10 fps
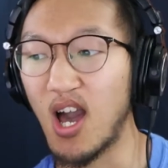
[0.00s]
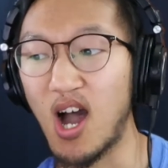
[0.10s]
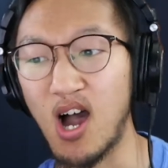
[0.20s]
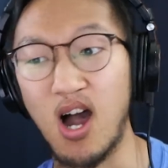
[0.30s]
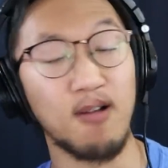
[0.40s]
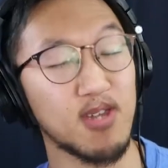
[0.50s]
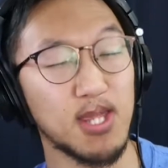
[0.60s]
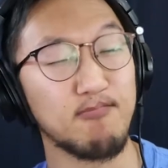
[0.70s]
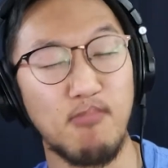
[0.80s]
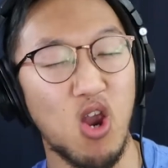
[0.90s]
I'm
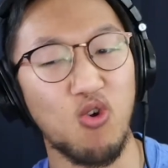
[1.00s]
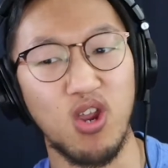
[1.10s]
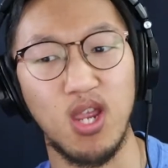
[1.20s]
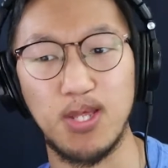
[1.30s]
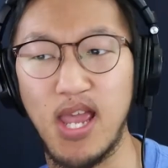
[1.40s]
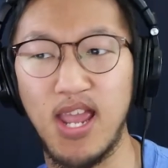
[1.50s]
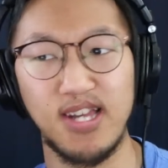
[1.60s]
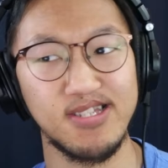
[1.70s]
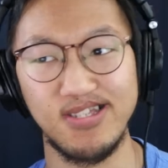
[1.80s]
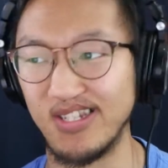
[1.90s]
getting married,
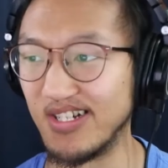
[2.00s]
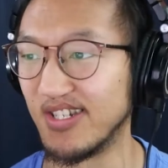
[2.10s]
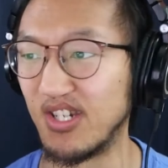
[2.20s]
and